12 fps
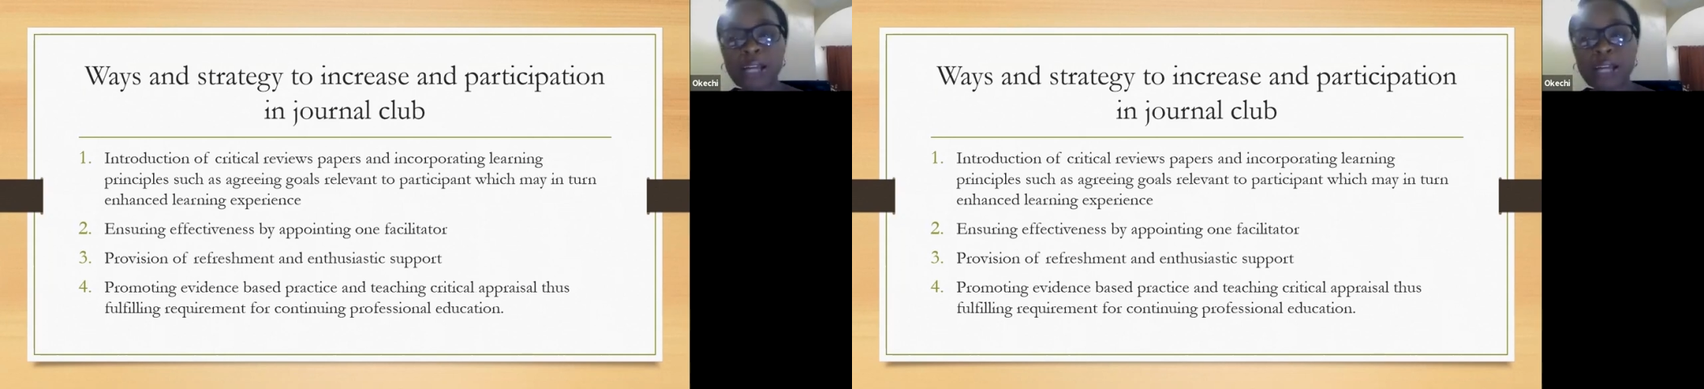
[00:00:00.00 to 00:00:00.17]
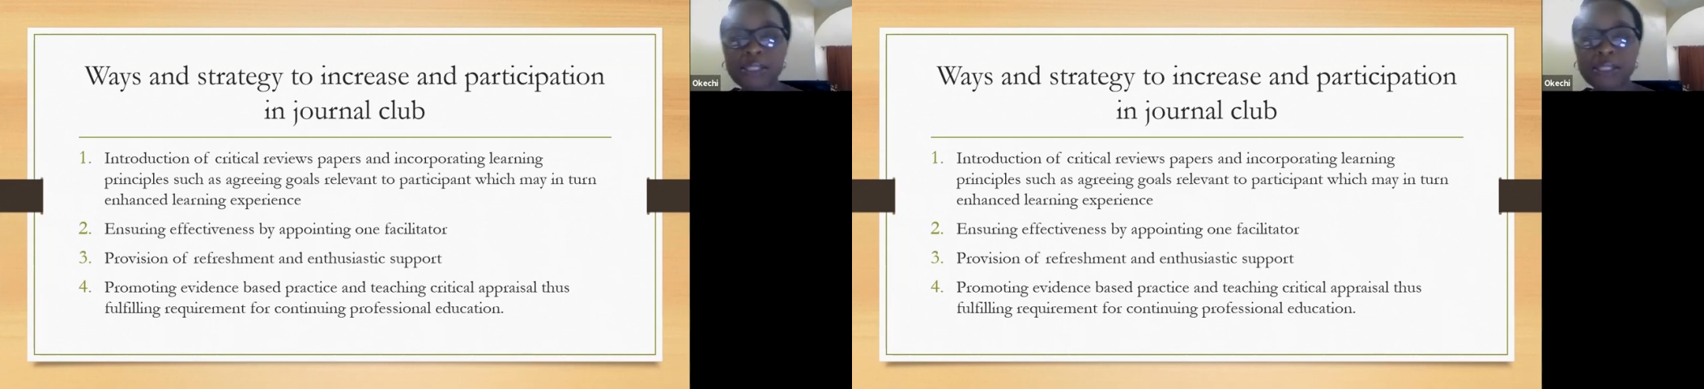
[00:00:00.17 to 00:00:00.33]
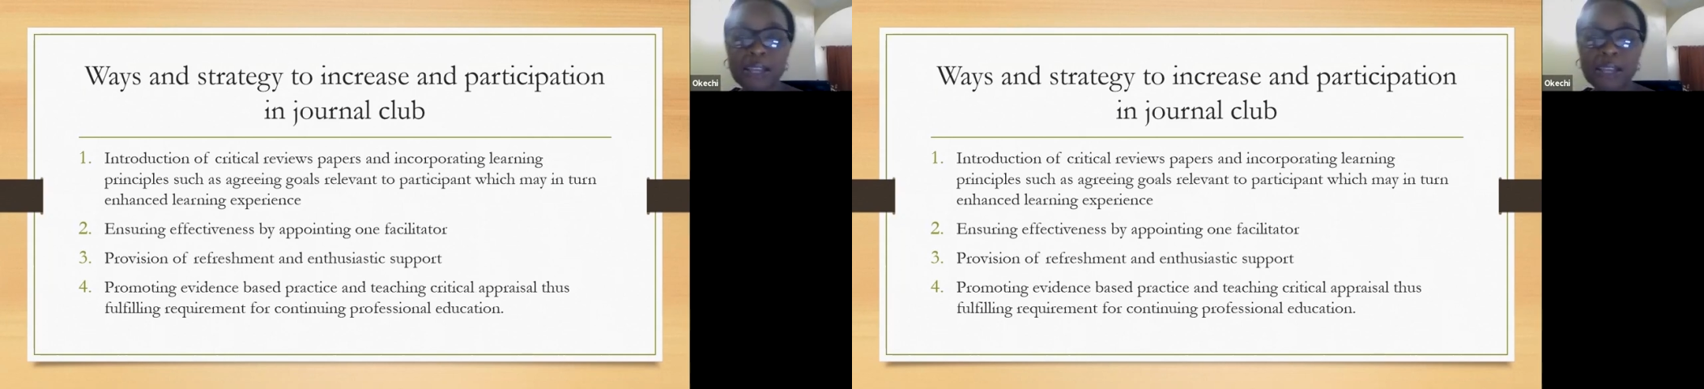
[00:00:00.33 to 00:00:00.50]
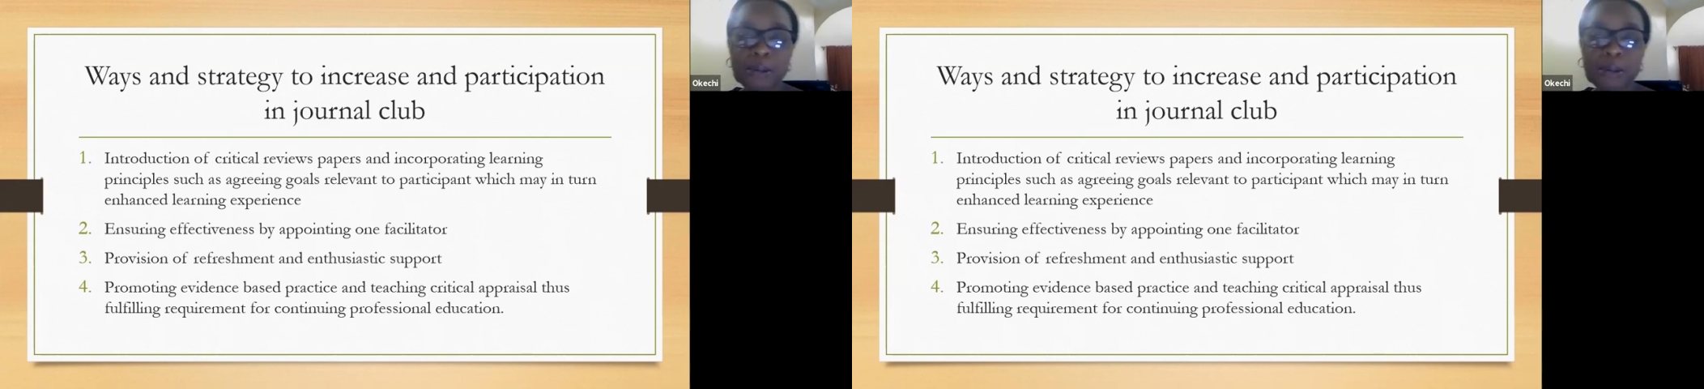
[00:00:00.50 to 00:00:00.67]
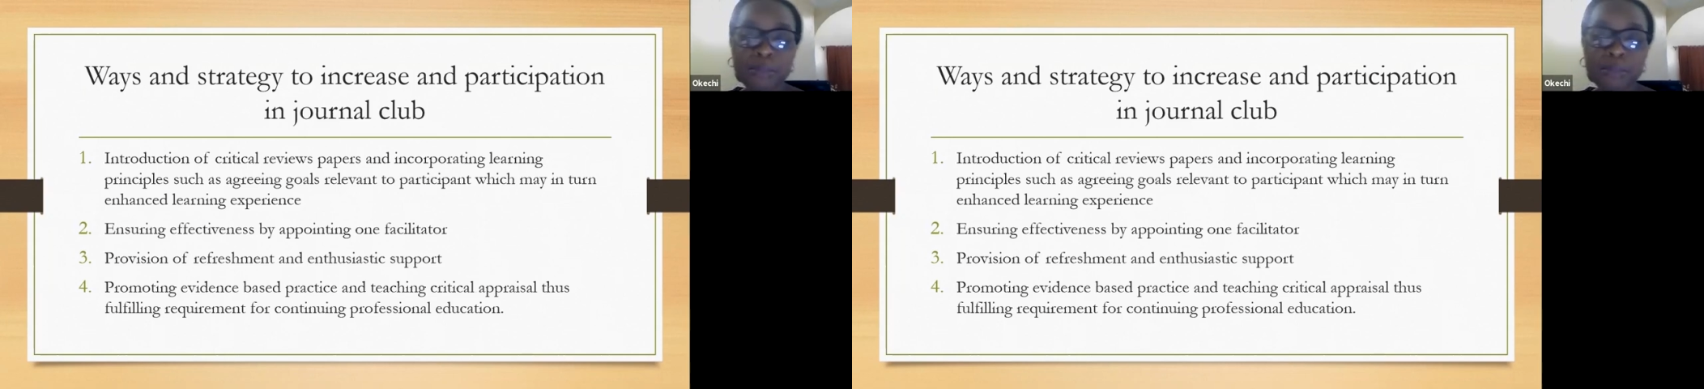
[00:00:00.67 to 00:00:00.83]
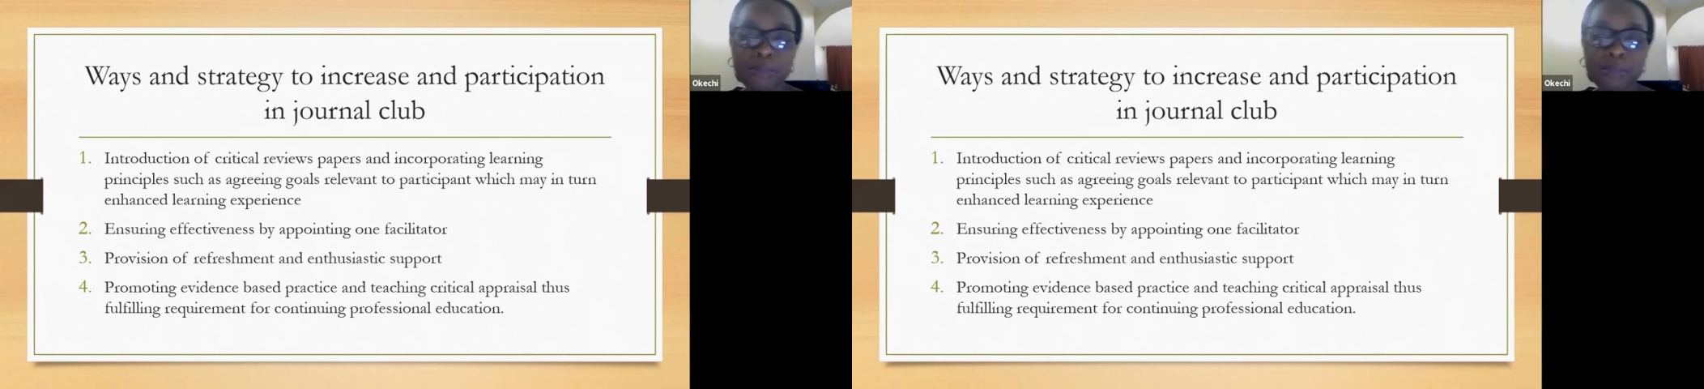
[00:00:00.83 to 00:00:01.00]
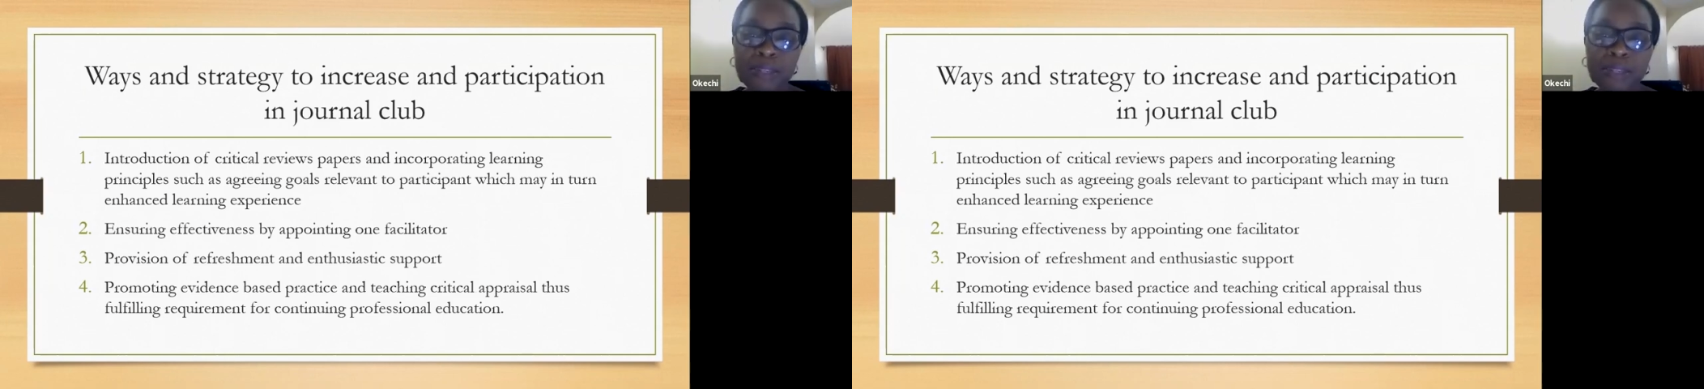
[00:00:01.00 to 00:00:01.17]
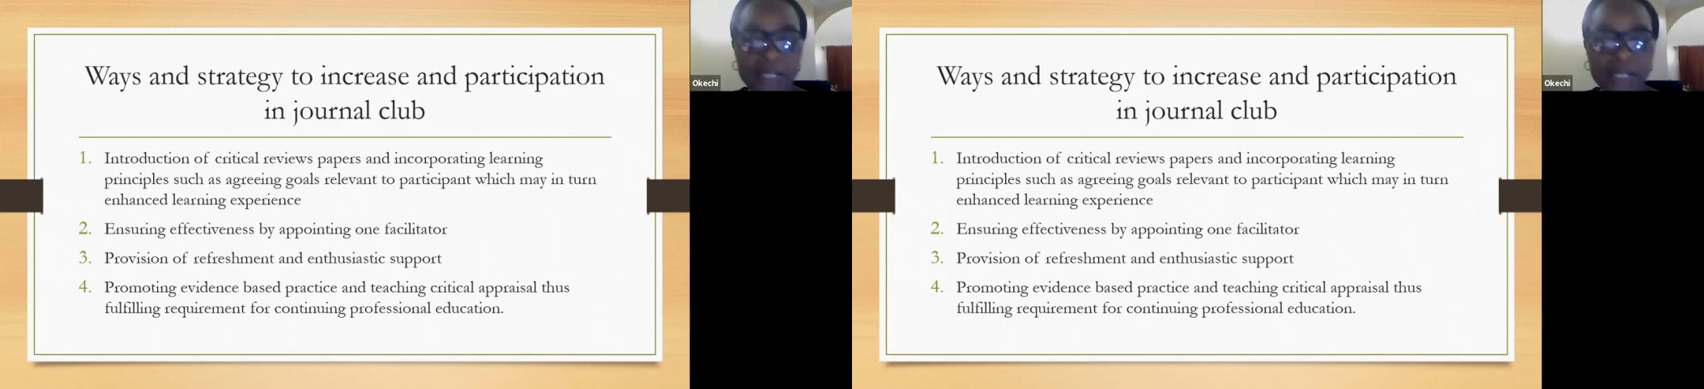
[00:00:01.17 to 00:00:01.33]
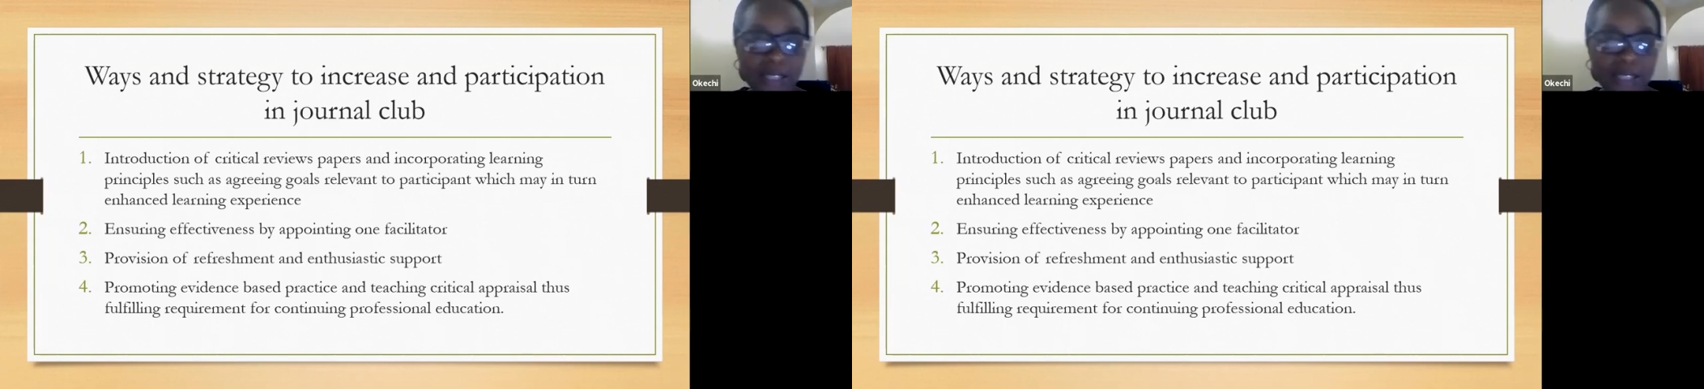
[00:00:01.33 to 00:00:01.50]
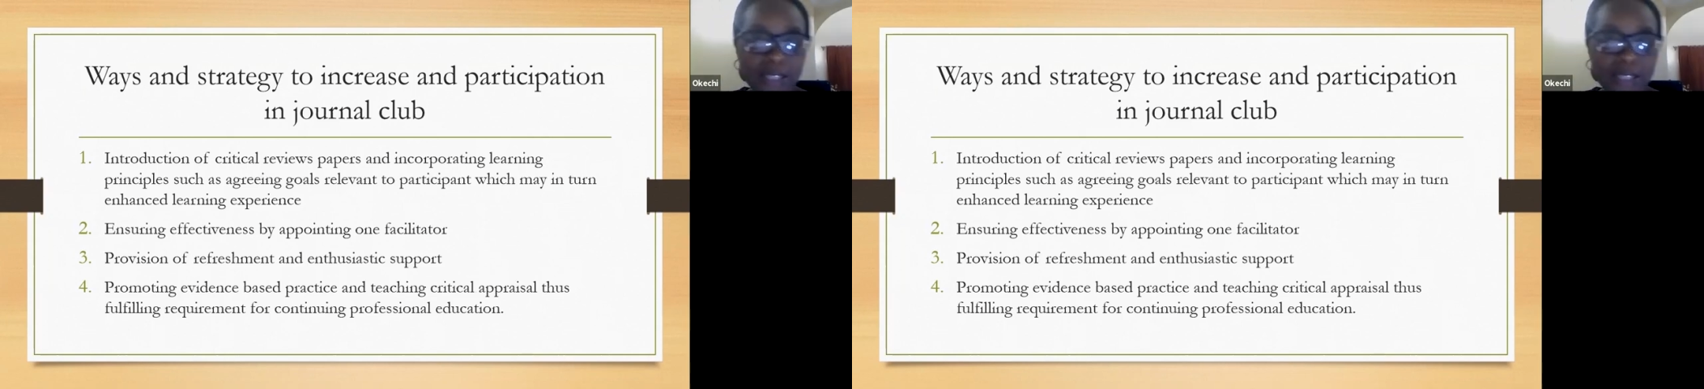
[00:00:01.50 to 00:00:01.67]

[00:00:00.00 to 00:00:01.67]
so that the